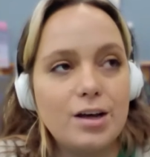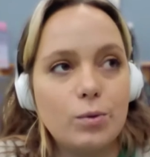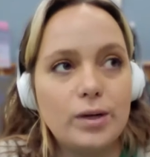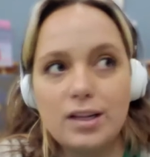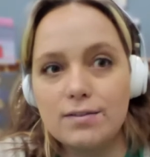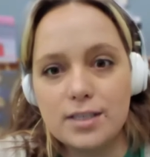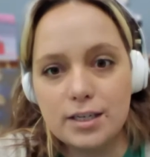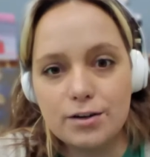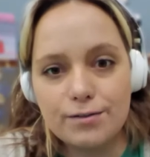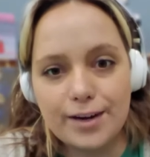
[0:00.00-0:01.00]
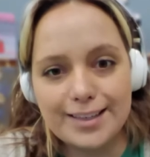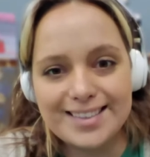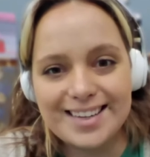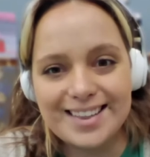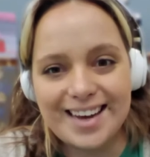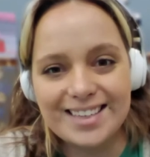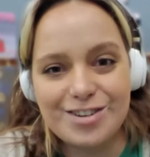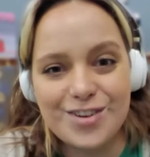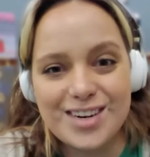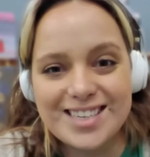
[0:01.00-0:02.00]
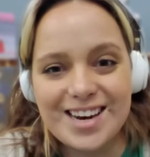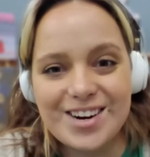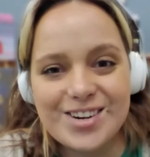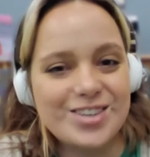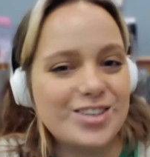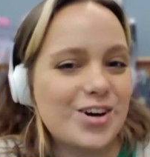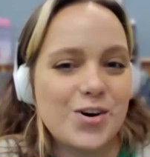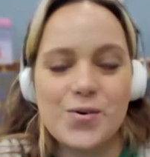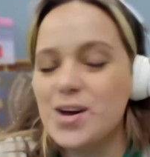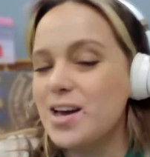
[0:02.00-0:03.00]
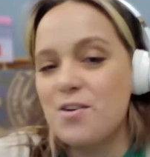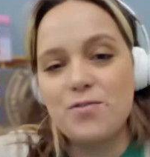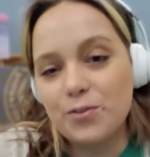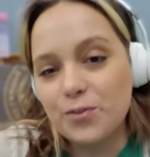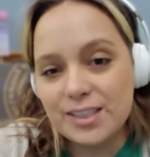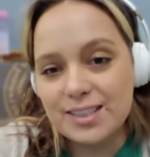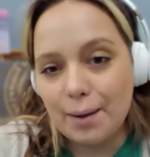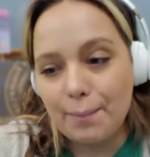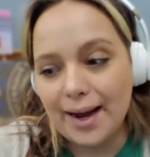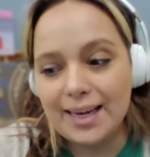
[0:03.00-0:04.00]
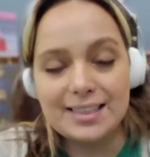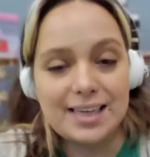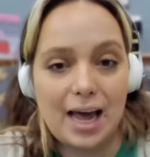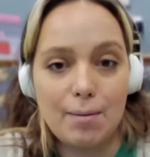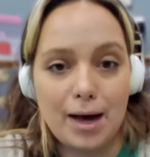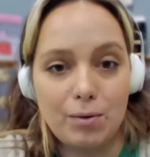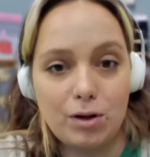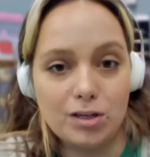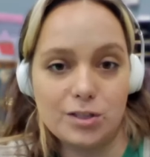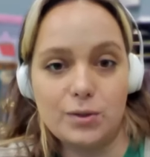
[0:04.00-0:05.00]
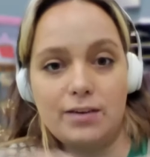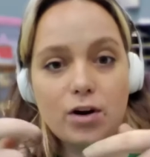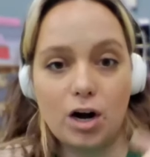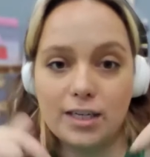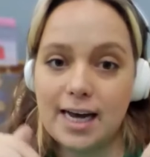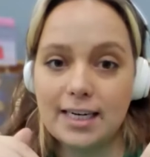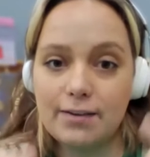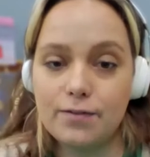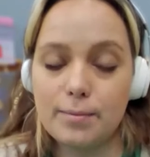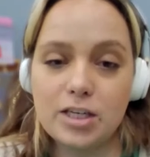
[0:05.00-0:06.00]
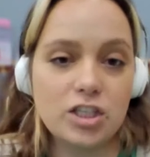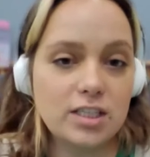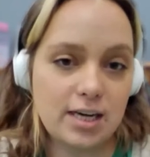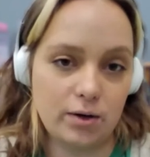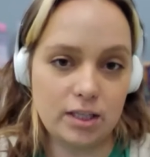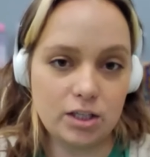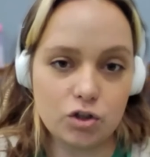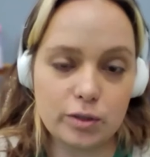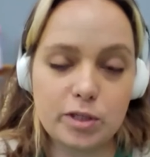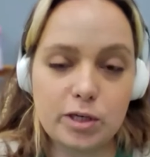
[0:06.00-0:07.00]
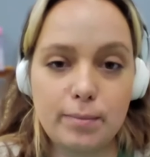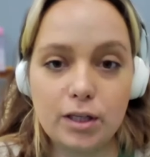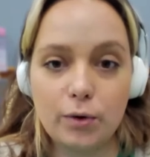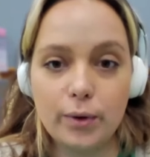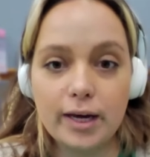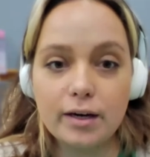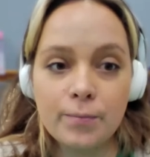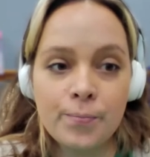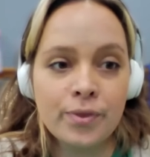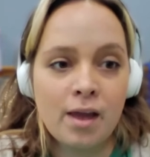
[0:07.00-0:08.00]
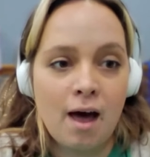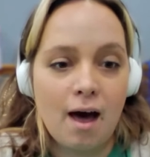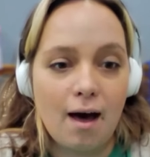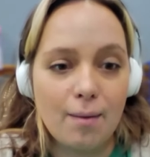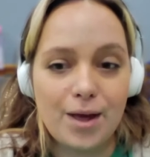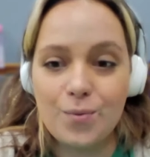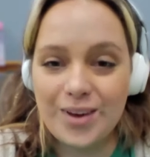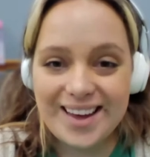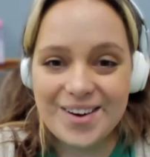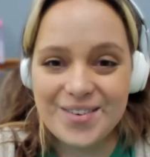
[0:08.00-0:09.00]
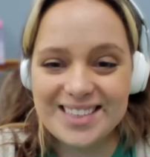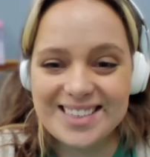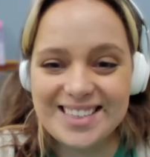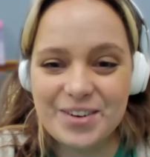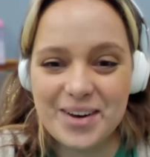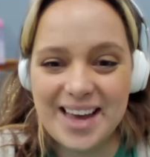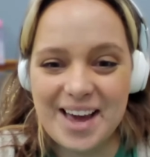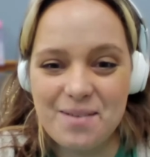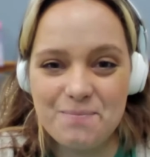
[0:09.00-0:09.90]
We love seeing your faces at the activity center, so feel free to stop by anytime. I will also leave our contact information down in the description below here, and we can't wait to see you at camp.